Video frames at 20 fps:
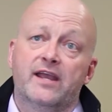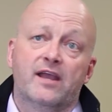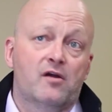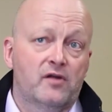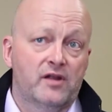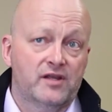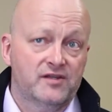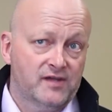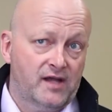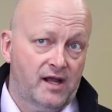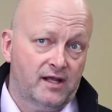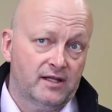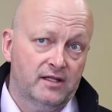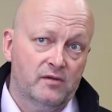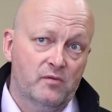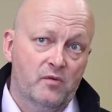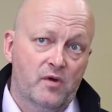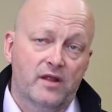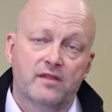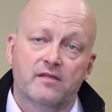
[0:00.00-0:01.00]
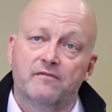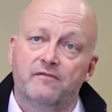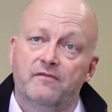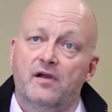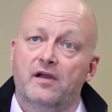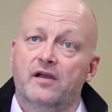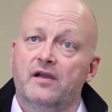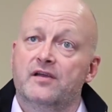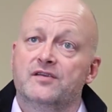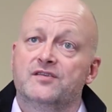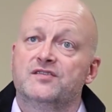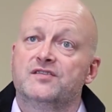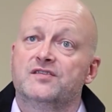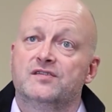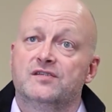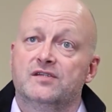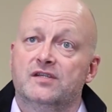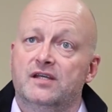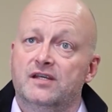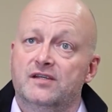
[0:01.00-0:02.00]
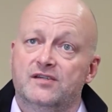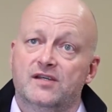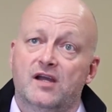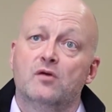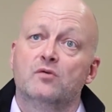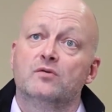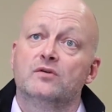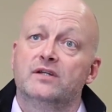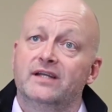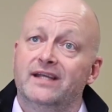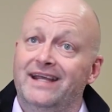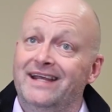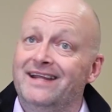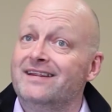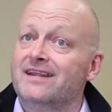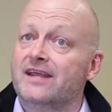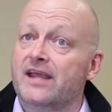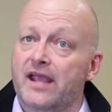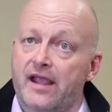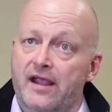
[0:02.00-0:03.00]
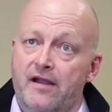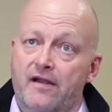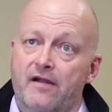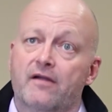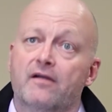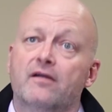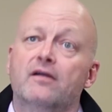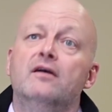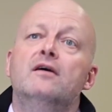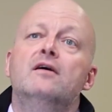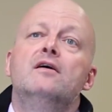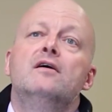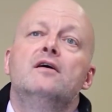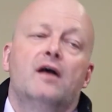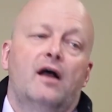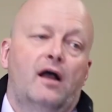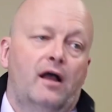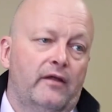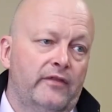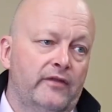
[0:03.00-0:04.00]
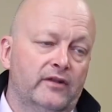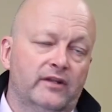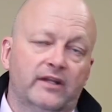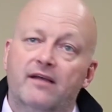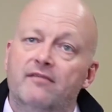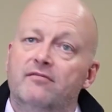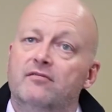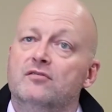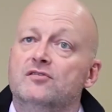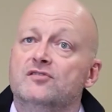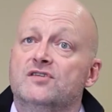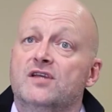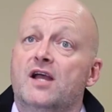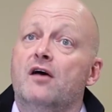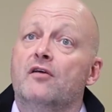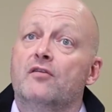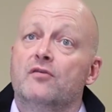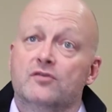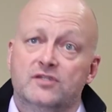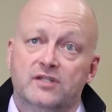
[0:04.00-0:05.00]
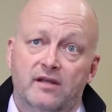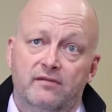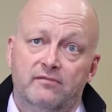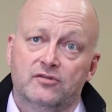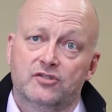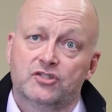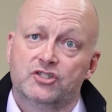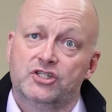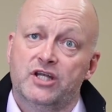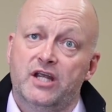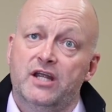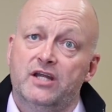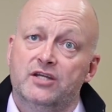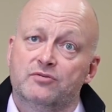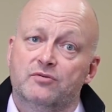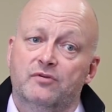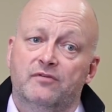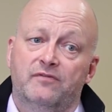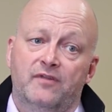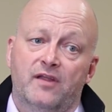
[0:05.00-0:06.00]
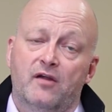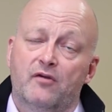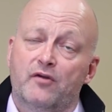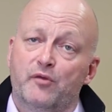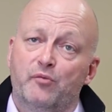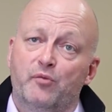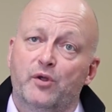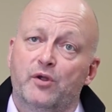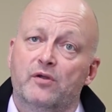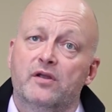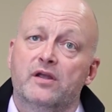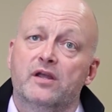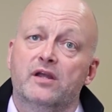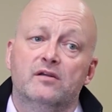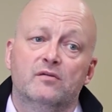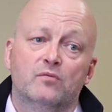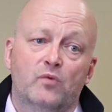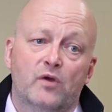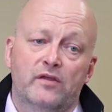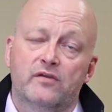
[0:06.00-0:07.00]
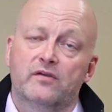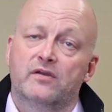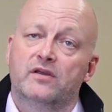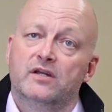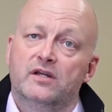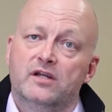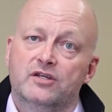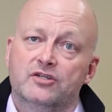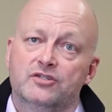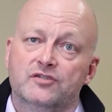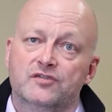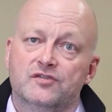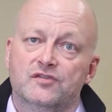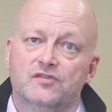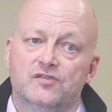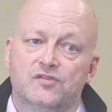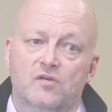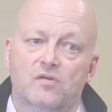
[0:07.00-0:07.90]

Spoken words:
out exactly when the fungus is out in the air, the levels, how those levels change with flowering period and weather conditions and so